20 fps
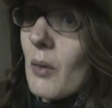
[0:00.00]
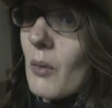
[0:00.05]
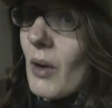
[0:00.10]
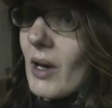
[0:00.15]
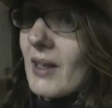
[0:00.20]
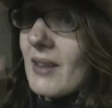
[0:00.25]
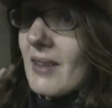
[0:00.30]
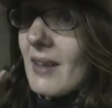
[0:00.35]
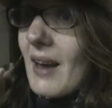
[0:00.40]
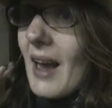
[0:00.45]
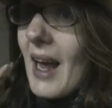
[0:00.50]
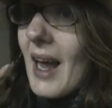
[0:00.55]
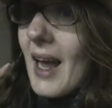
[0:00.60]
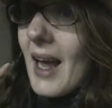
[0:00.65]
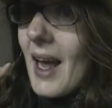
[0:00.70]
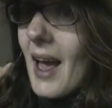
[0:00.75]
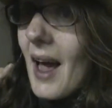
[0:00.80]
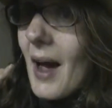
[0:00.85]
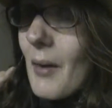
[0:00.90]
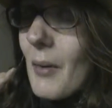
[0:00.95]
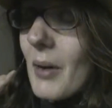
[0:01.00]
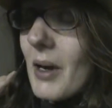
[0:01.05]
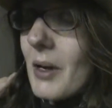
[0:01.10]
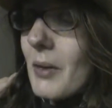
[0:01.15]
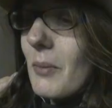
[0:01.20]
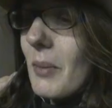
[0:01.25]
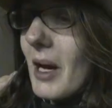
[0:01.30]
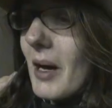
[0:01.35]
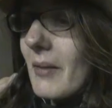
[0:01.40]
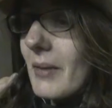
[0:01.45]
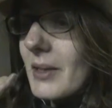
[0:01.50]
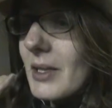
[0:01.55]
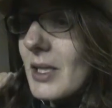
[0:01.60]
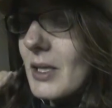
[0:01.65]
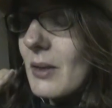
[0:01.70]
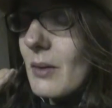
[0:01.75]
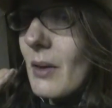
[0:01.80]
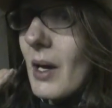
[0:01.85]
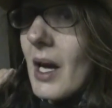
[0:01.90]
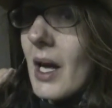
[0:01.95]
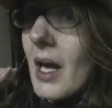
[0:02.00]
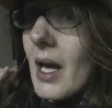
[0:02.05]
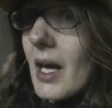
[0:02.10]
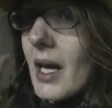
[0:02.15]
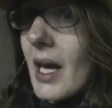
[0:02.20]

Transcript: Once a day, I want to be able to